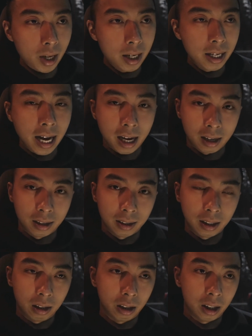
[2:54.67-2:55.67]
Yeah,
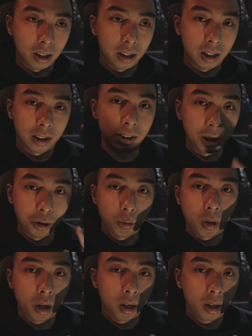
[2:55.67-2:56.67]
I'll see you
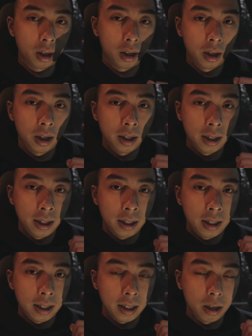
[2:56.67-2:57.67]
all
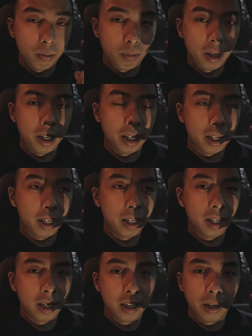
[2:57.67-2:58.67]
in a bit,
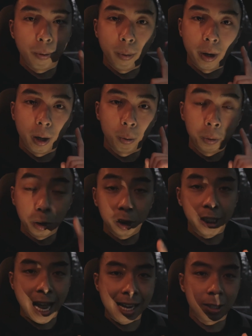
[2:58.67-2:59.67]
where we'll
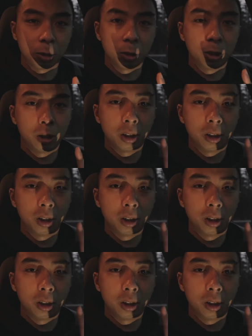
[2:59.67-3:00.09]
tackle